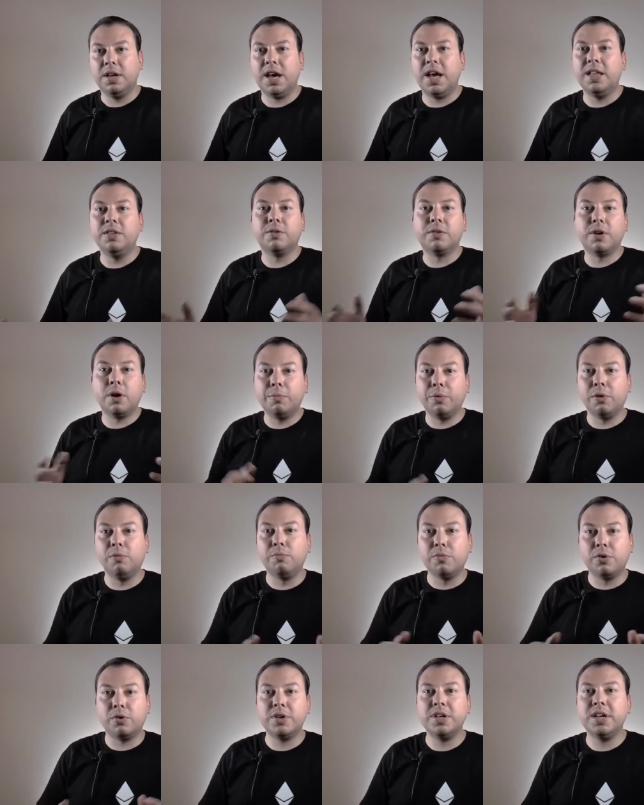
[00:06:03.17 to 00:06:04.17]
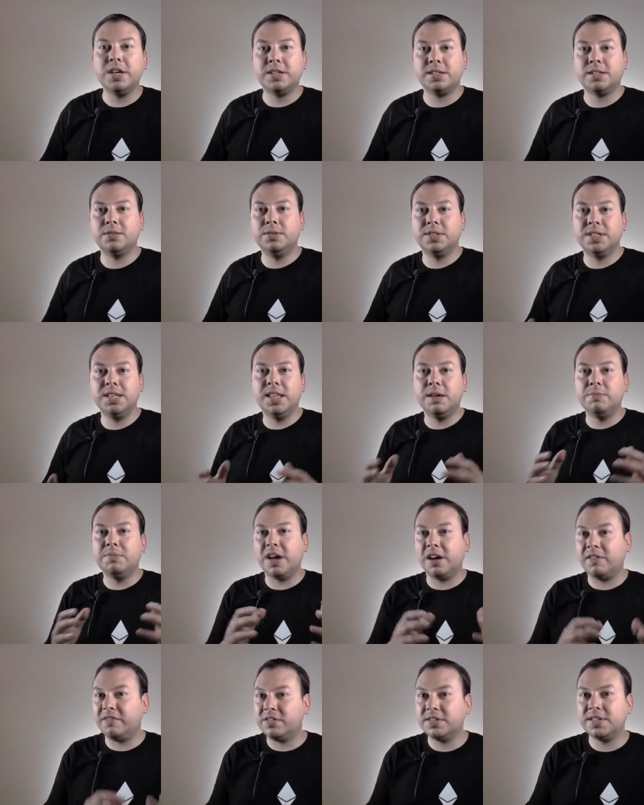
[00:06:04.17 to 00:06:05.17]
and a couple more years to see them
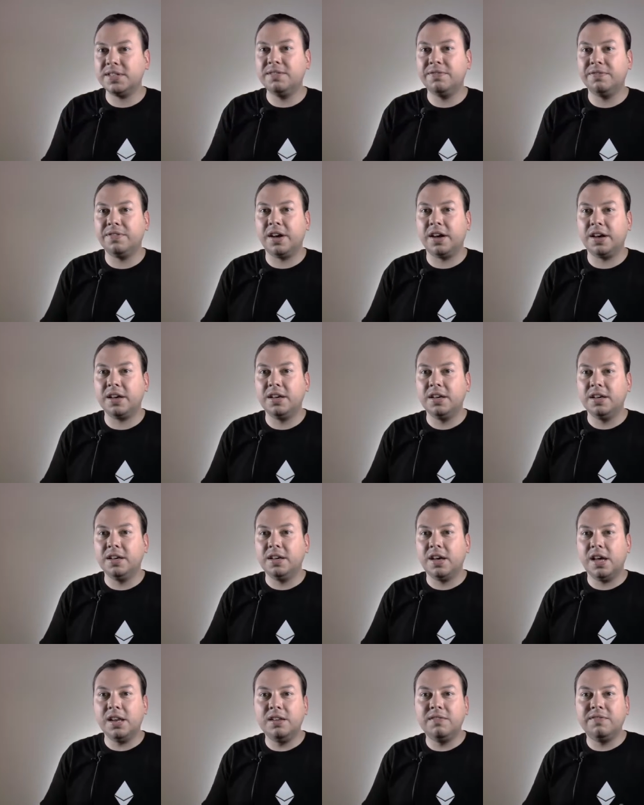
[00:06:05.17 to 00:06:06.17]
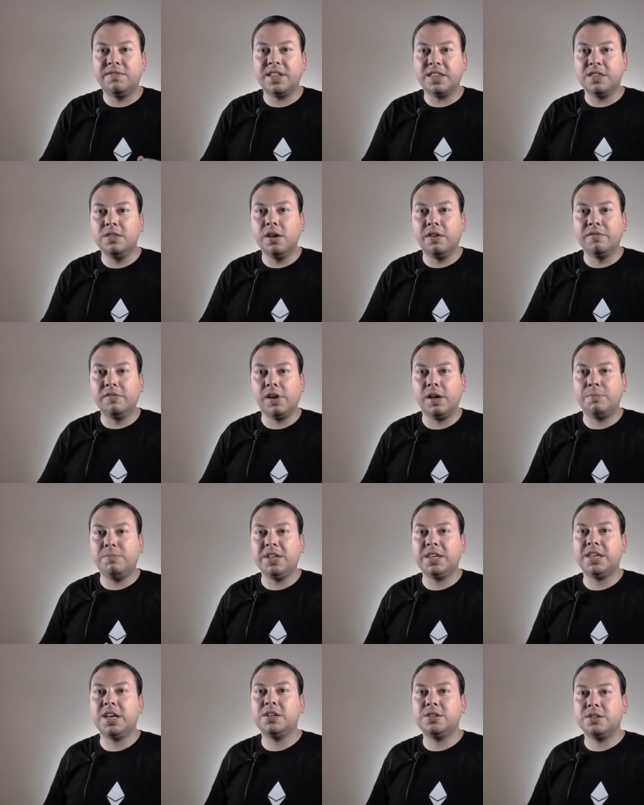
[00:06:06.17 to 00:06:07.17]
diversify and invent novel
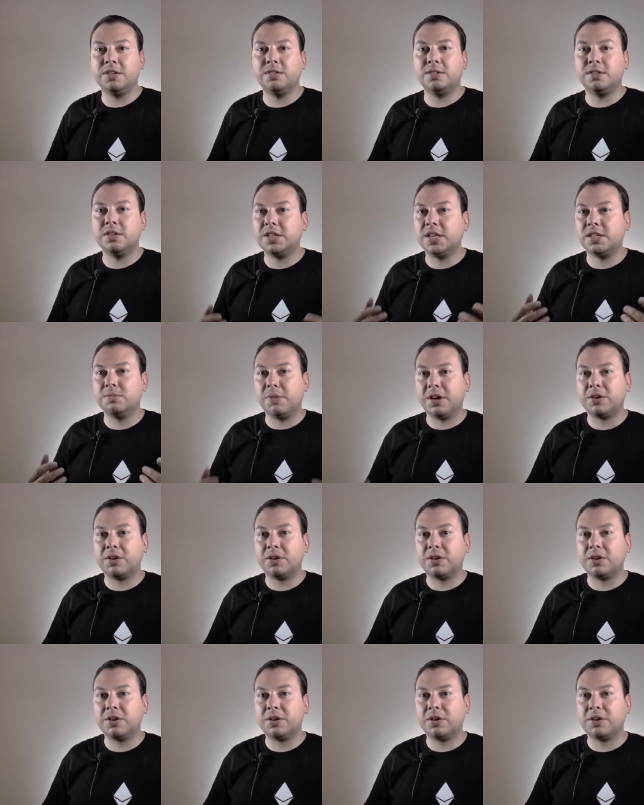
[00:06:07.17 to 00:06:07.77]
applications such as